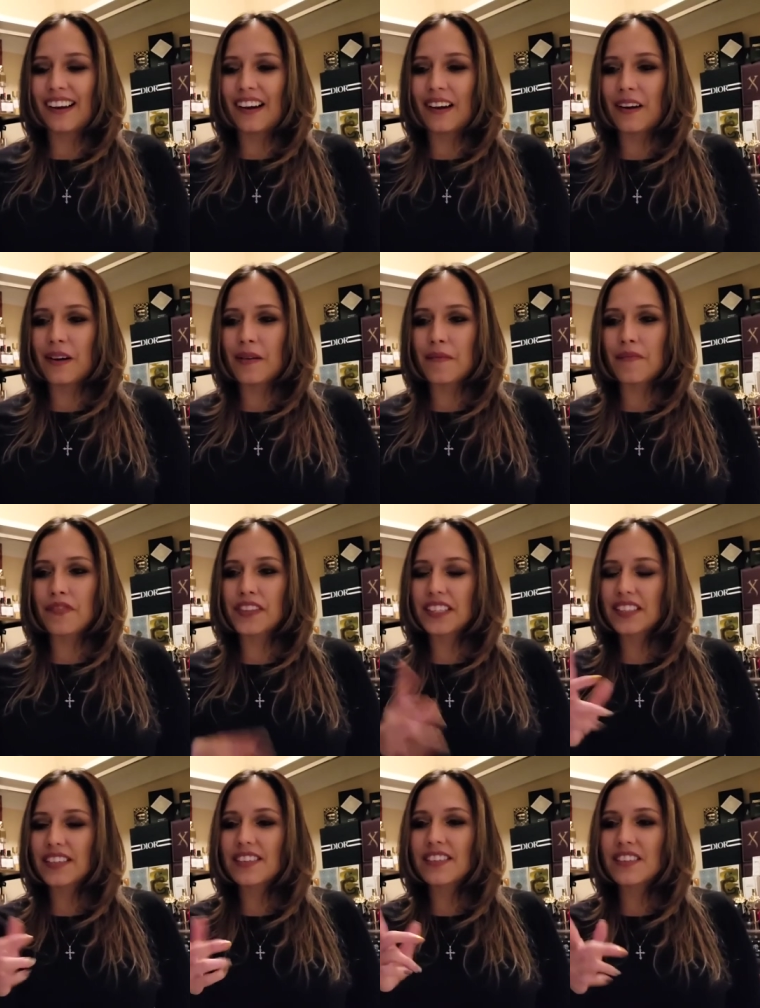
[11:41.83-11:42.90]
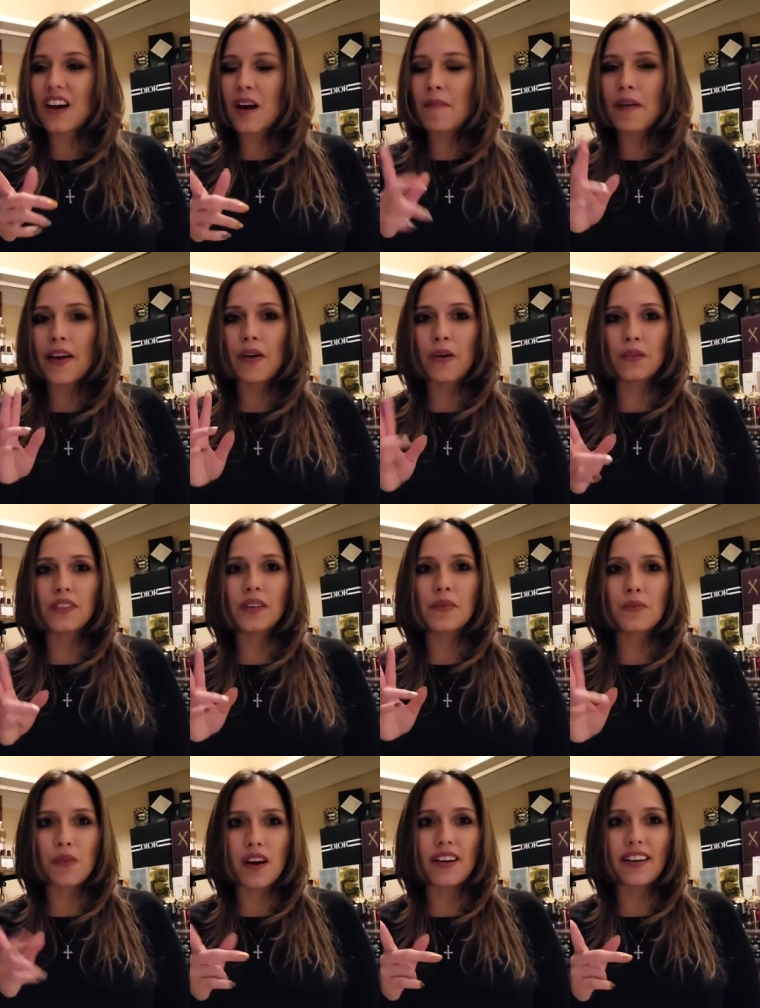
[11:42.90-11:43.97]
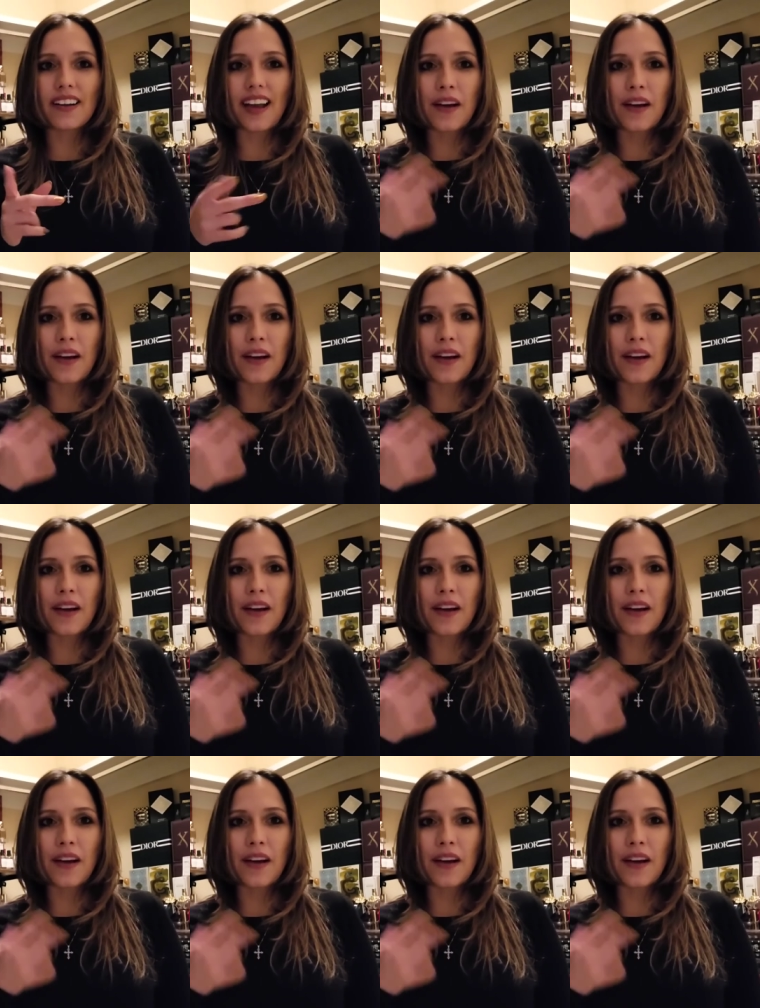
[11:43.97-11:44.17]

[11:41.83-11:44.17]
Um, this is not my only one.